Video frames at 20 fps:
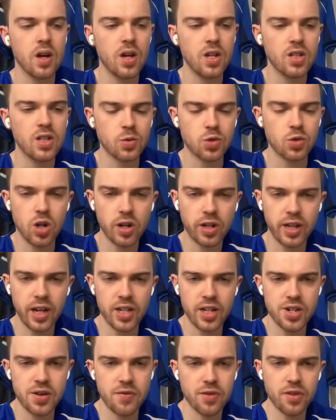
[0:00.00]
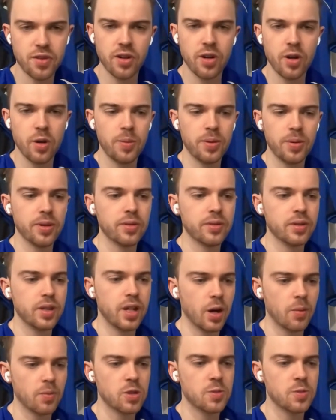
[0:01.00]
So we'll try and catch everything up and
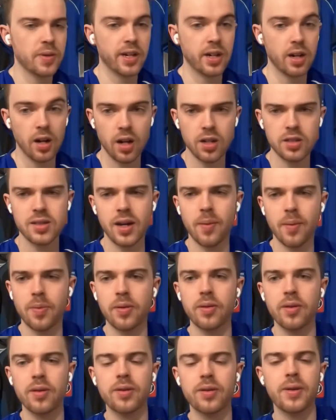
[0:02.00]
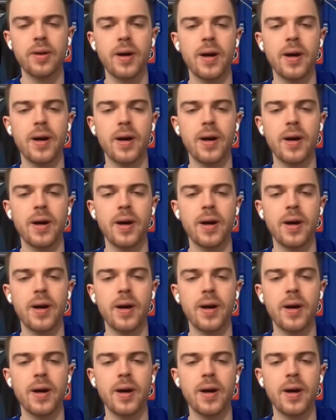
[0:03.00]
get up to speed. A lot's happened.